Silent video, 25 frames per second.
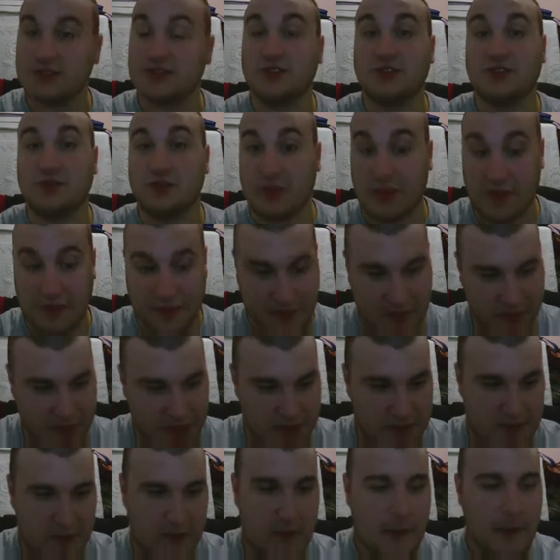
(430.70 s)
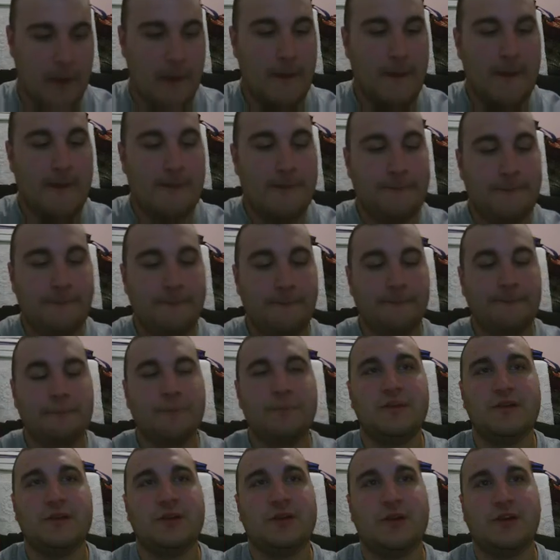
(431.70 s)
excuse me, but
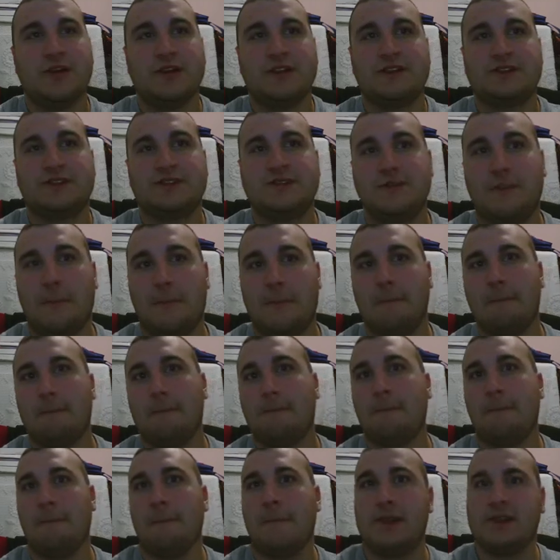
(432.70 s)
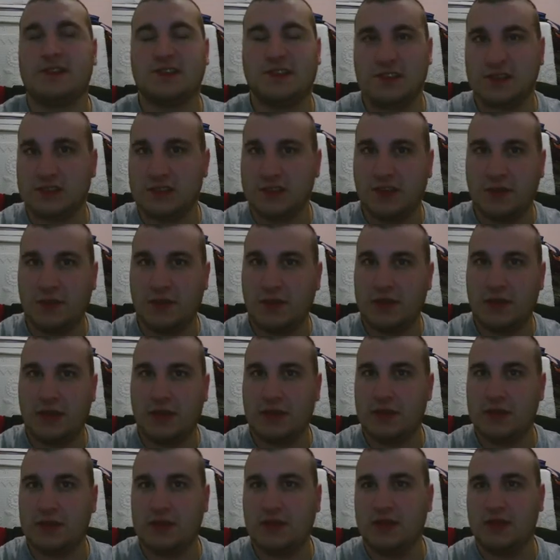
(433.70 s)
you know, it's it's just gonna
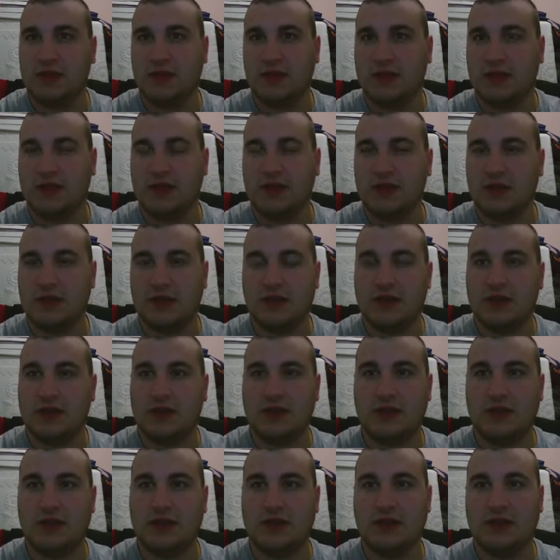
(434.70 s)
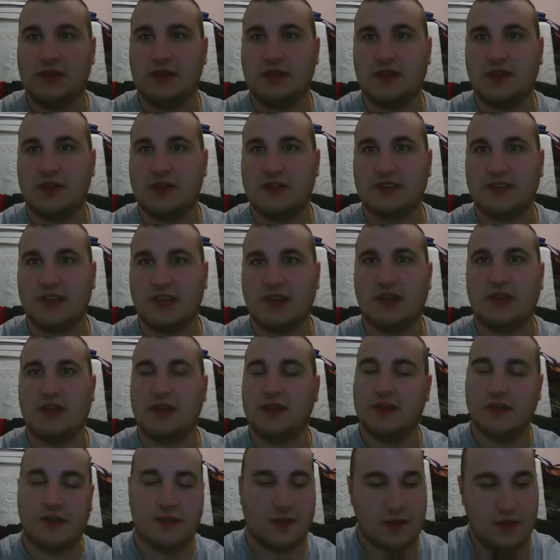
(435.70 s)
be it's like
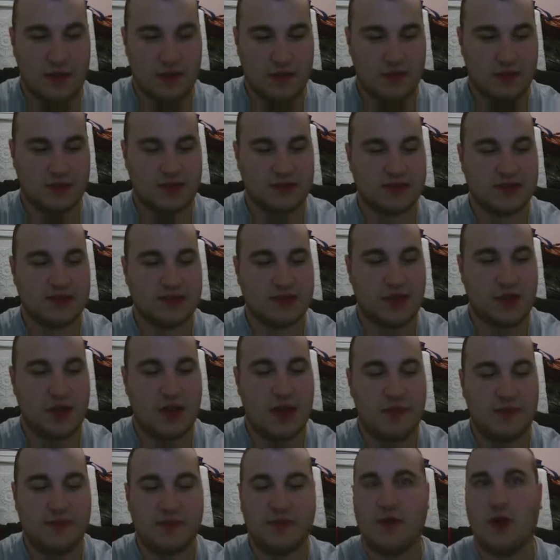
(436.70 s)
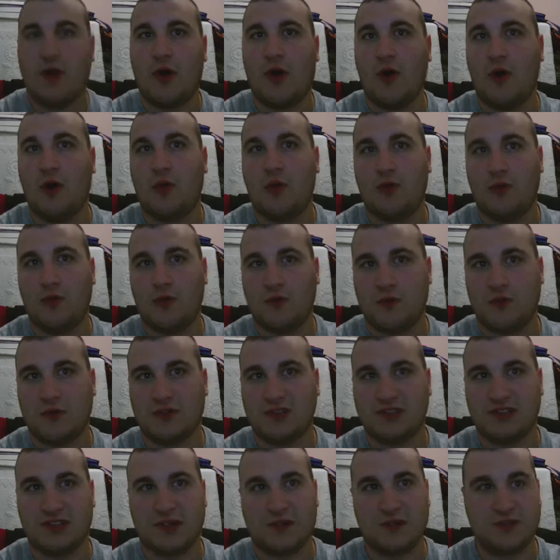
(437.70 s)
a it's like an empty hole
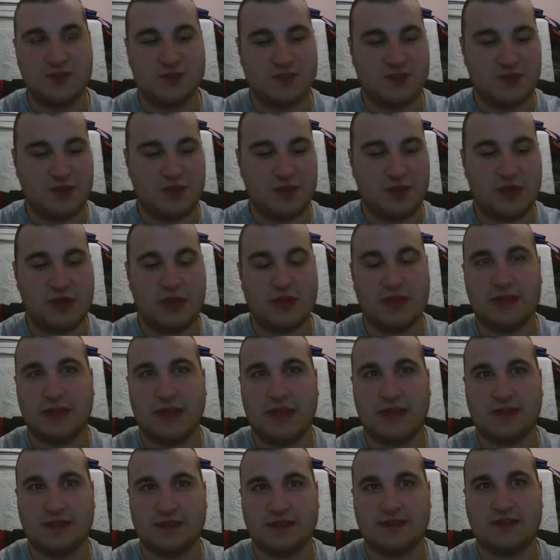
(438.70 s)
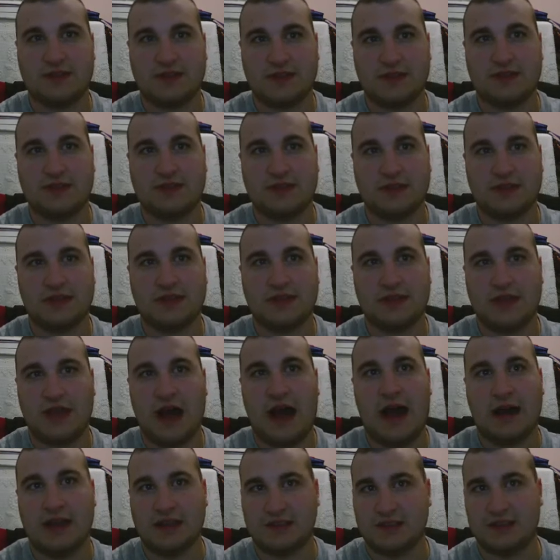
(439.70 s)
where something used to be, and that's
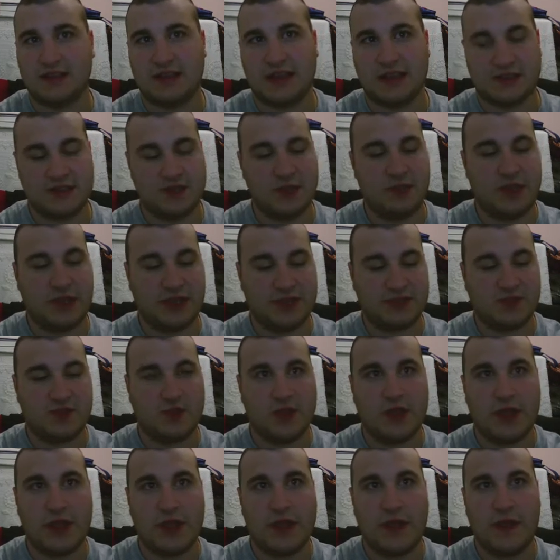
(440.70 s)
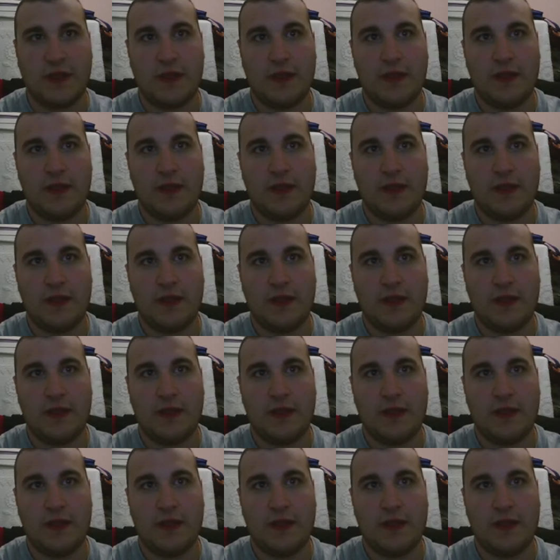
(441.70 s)
honestly that's the best way